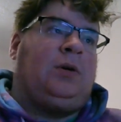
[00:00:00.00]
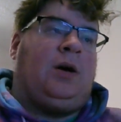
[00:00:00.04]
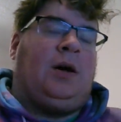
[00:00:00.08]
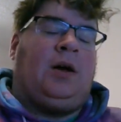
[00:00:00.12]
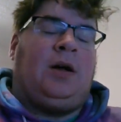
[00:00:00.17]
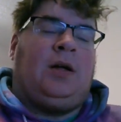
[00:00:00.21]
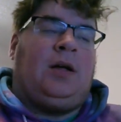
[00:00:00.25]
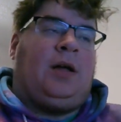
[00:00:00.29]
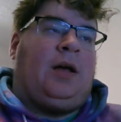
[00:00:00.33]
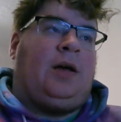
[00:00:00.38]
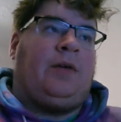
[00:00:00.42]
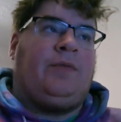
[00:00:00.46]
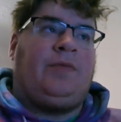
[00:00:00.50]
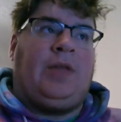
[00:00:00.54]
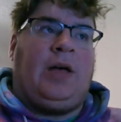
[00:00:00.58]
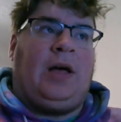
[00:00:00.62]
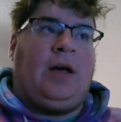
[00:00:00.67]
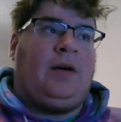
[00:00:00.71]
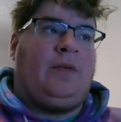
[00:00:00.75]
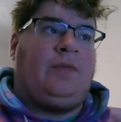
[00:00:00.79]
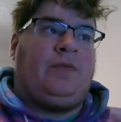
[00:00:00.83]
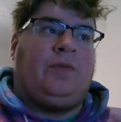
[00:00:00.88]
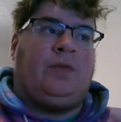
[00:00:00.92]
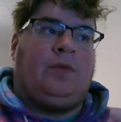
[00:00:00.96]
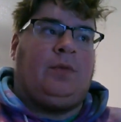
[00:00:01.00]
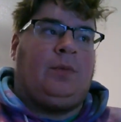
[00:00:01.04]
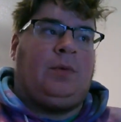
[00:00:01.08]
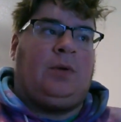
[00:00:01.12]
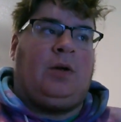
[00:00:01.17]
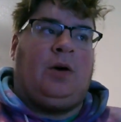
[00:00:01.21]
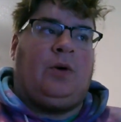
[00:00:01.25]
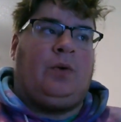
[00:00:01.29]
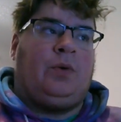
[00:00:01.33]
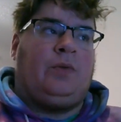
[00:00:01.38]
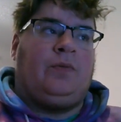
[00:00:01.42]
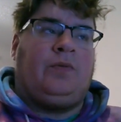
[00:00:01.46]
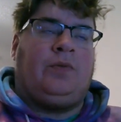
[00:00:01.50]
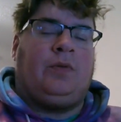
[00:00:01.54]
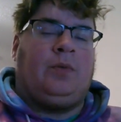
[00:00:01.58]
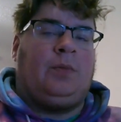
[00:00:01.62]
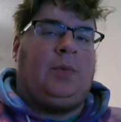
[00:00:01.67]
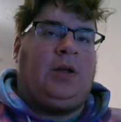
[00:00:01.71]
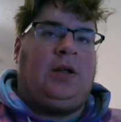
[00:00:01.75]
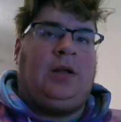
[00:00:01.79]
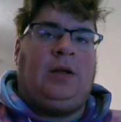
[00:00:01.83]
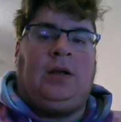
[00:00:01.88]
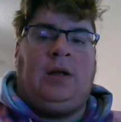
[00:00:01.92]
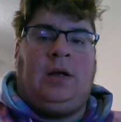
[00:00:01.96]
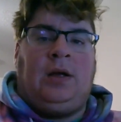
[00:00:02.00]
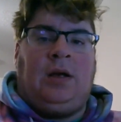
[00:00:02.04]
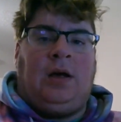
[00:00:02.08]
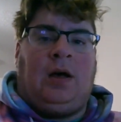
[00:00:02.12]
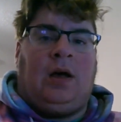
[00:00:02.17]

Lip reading: I have that going for me.